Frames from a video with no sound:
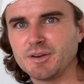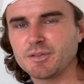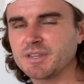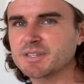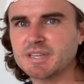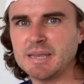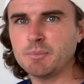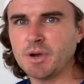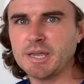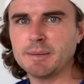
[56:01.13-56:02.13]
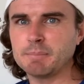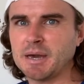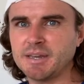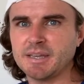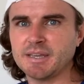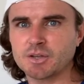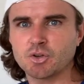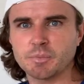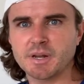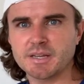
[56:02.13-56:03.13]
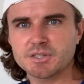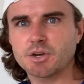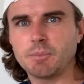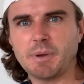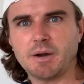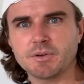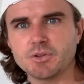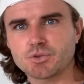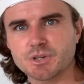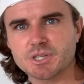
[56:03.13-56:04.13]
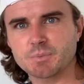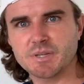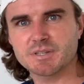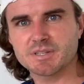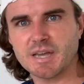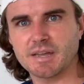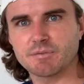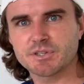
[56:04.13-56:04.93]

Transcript: The same way money accumulates compound interest when saved.